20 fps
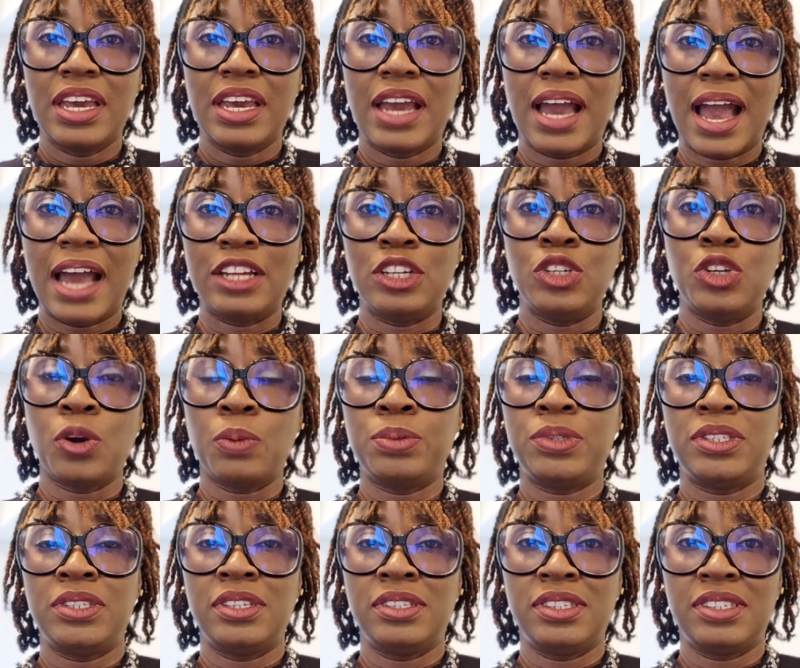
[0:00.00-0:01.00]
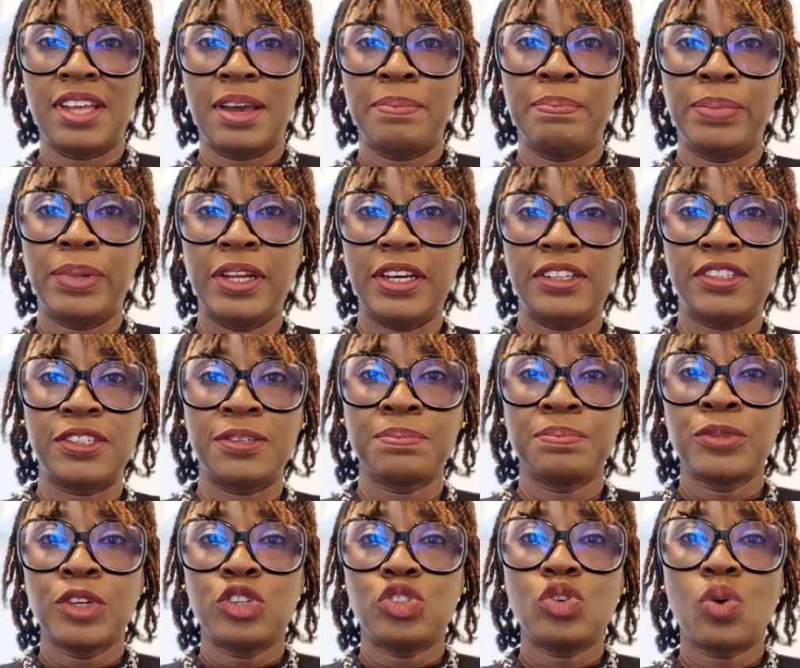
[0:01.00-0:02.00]
adopt this template.
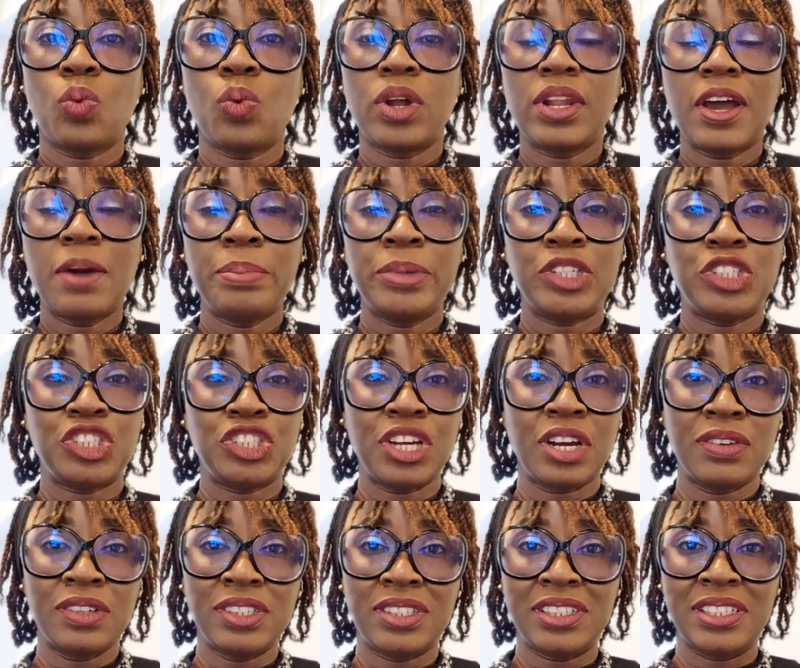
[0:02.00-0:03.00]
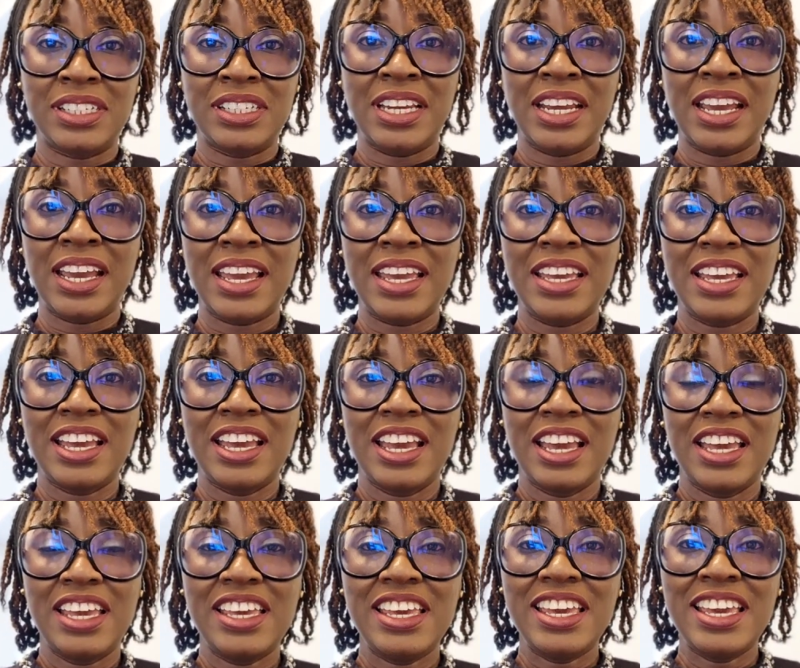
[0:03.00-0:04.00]
So what I'll be sharing today
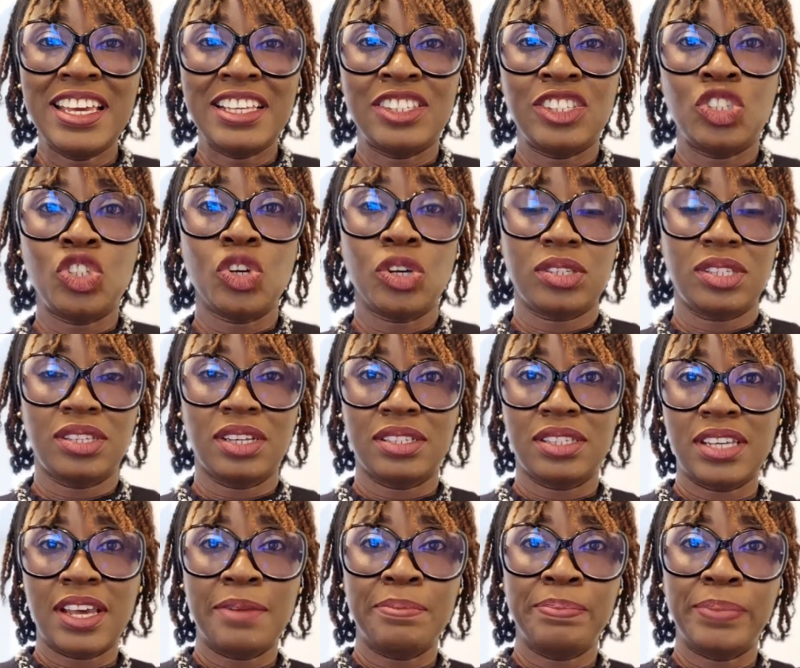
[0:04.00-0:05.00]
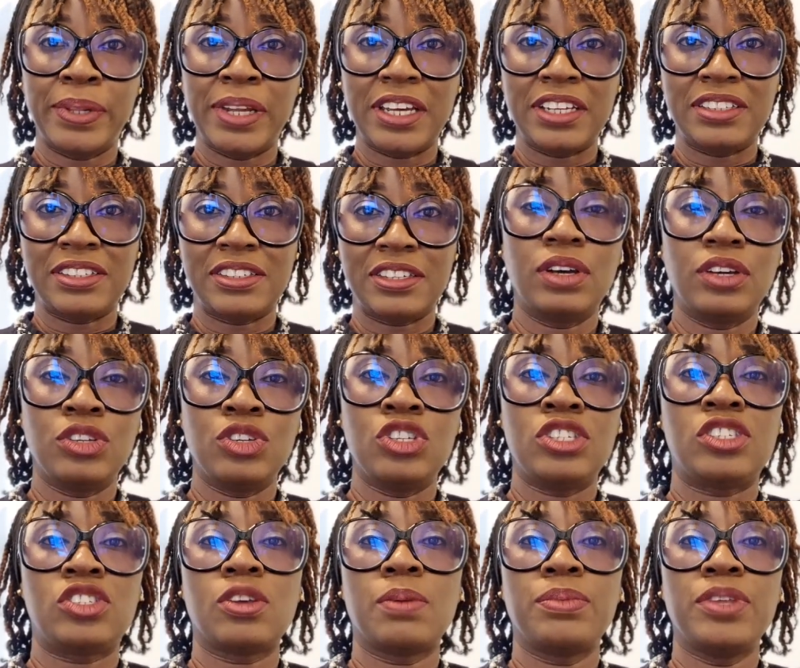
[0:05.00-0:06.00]
is just a template. It's
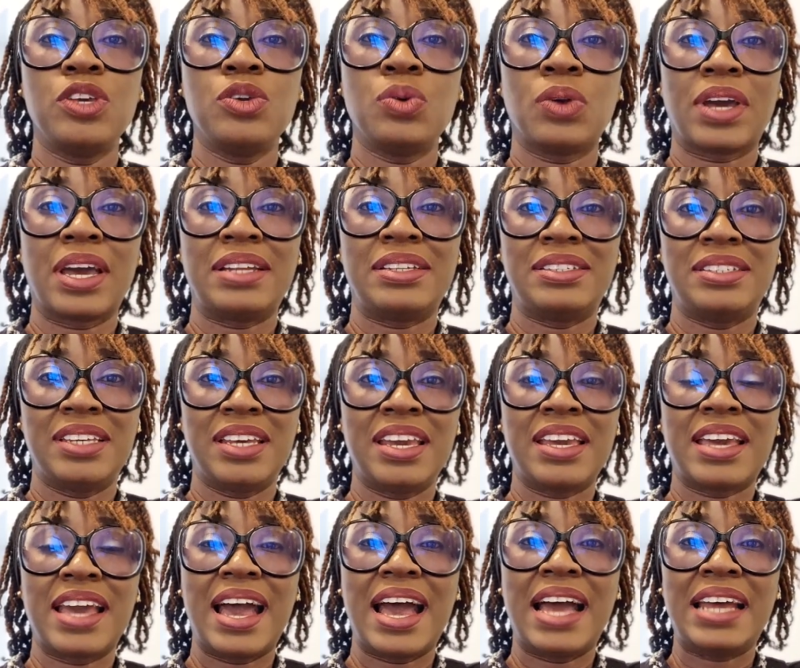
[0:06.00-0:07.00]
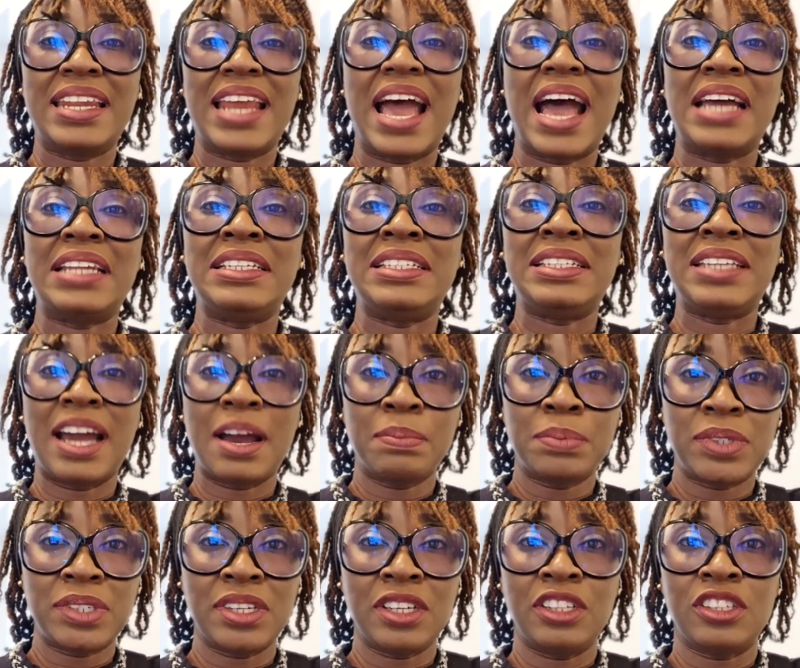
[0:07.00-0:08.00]
something you can take and
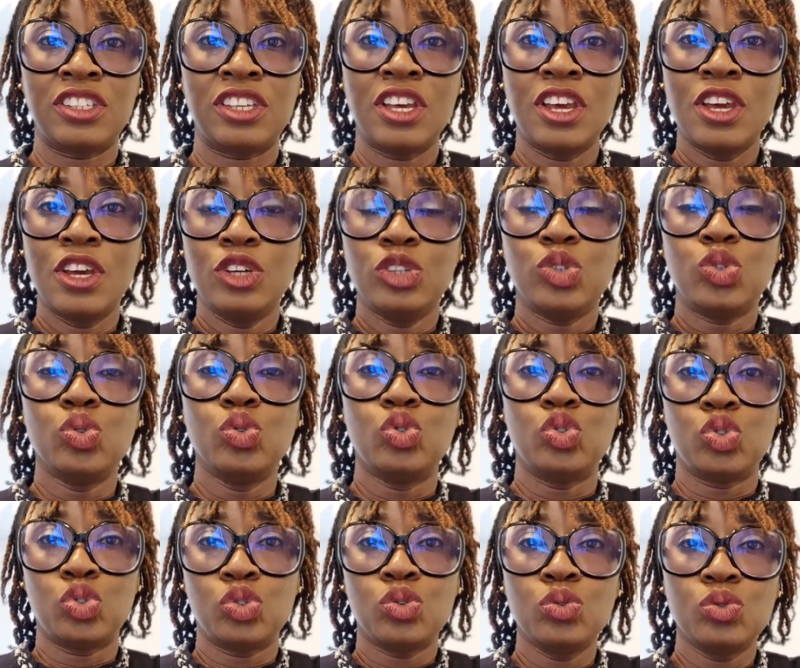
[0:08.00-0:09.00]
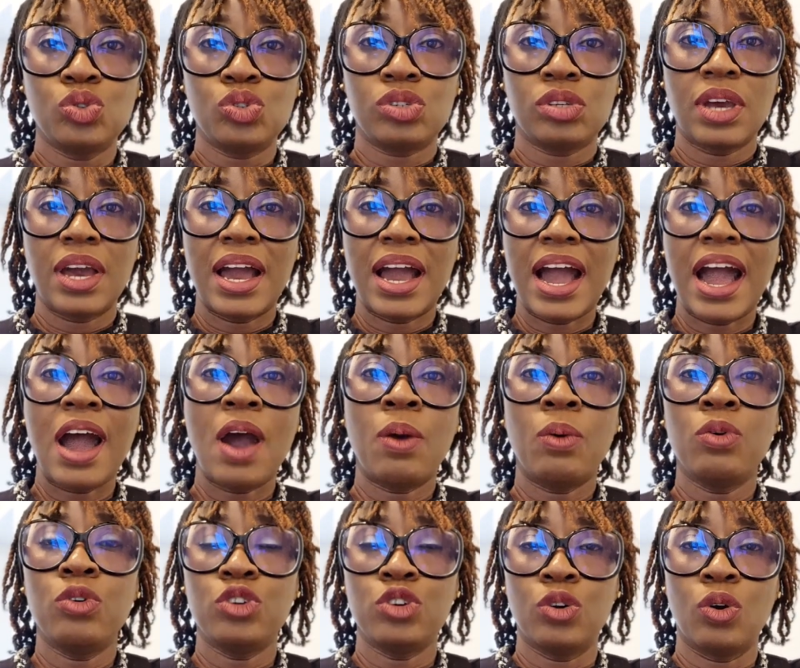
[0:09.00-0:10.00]
adapt it to suit
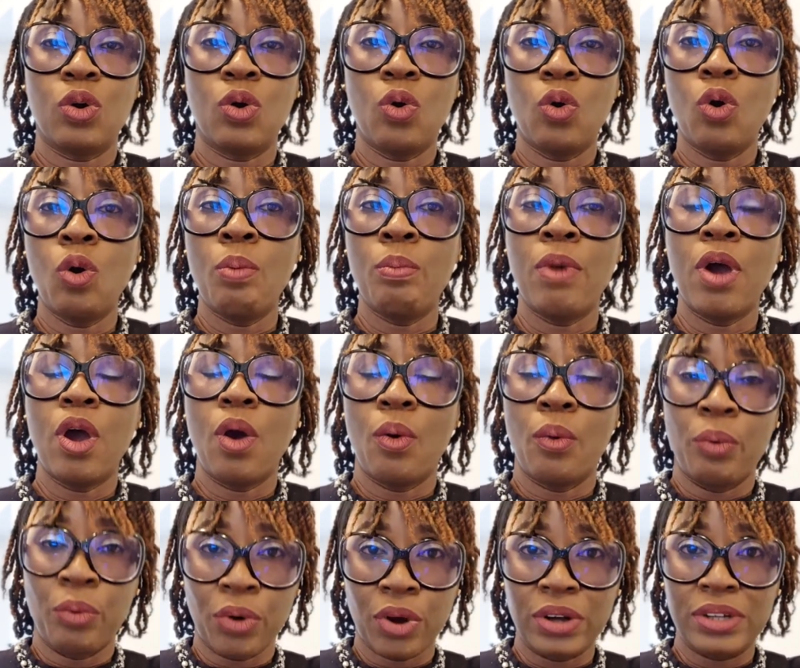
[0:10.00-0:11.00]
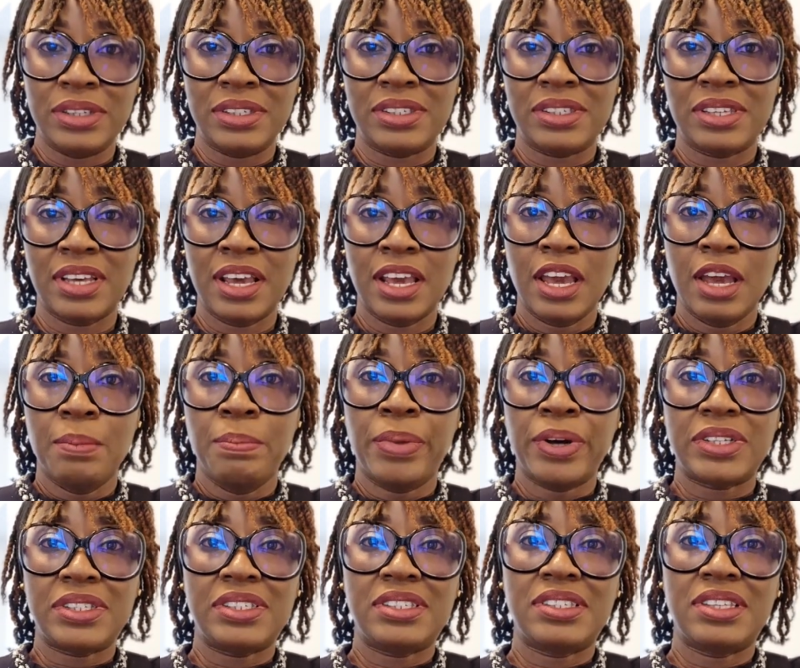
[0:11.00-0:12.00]
how your home runs.
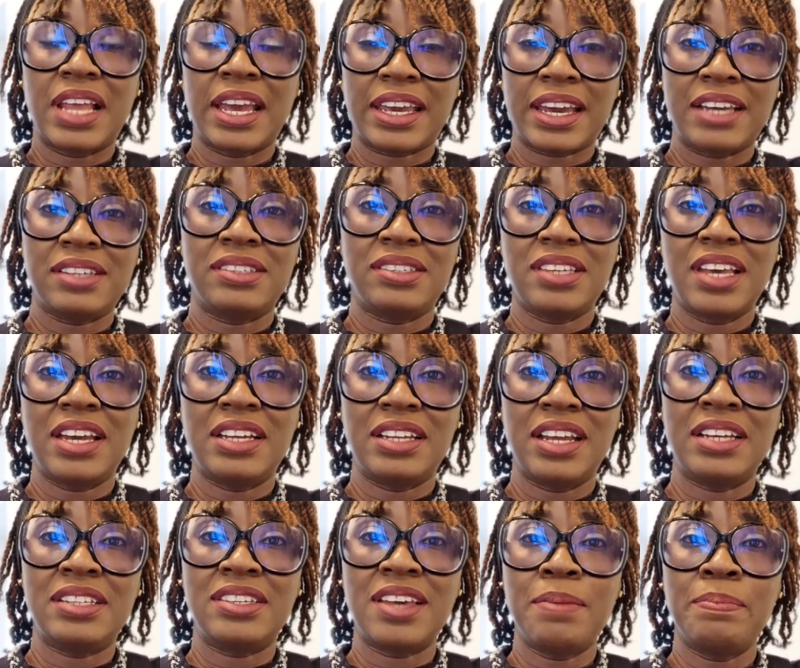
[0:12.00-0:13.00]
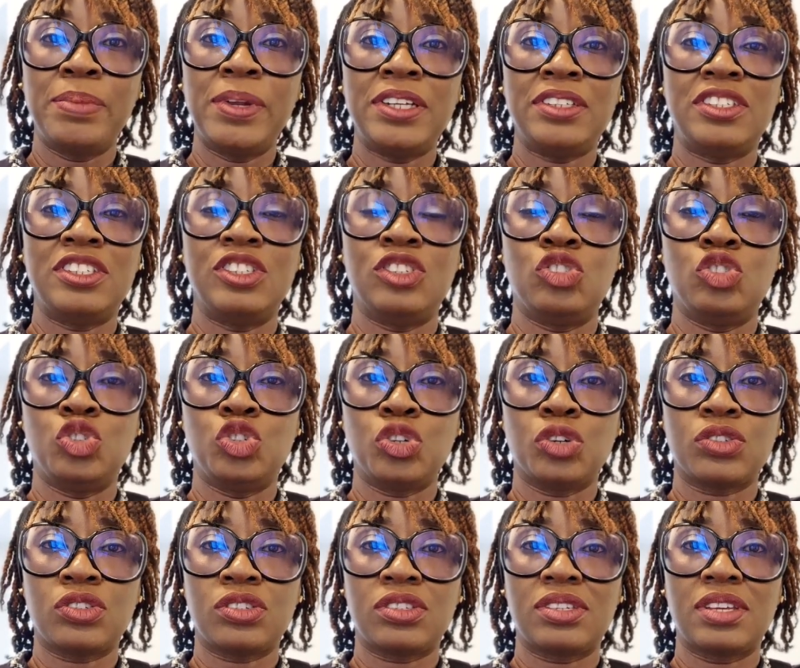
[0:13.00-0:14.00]
But like I said, a template is
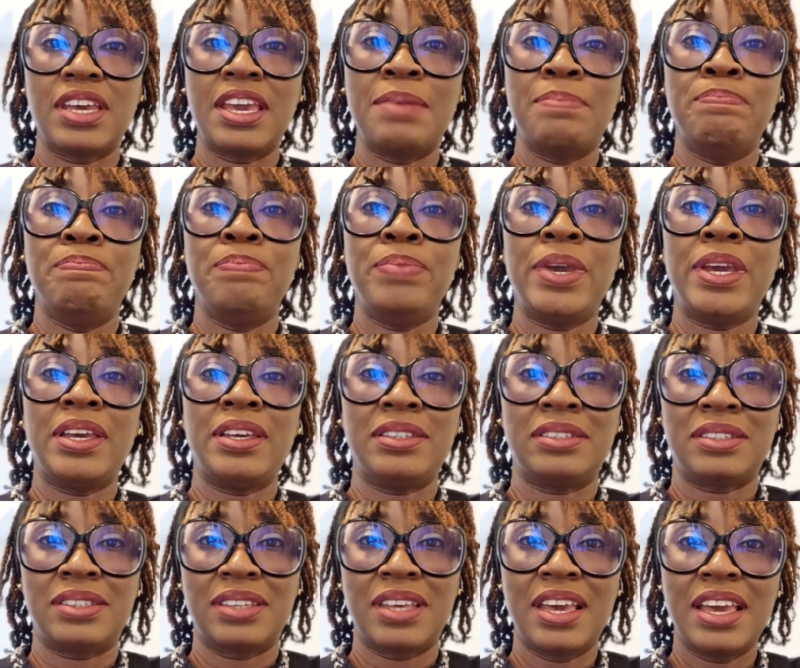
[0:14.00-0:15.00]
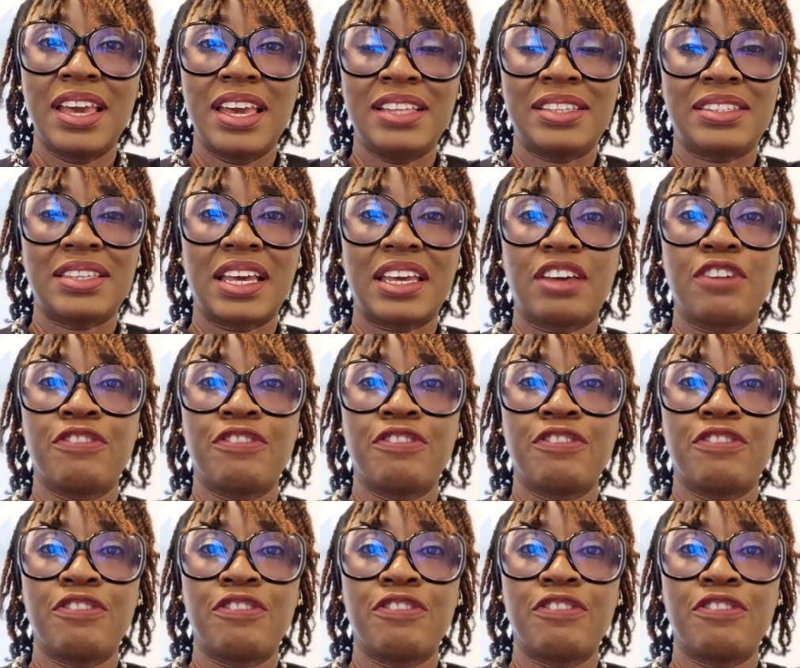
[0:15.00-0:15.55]
just a base. It's like a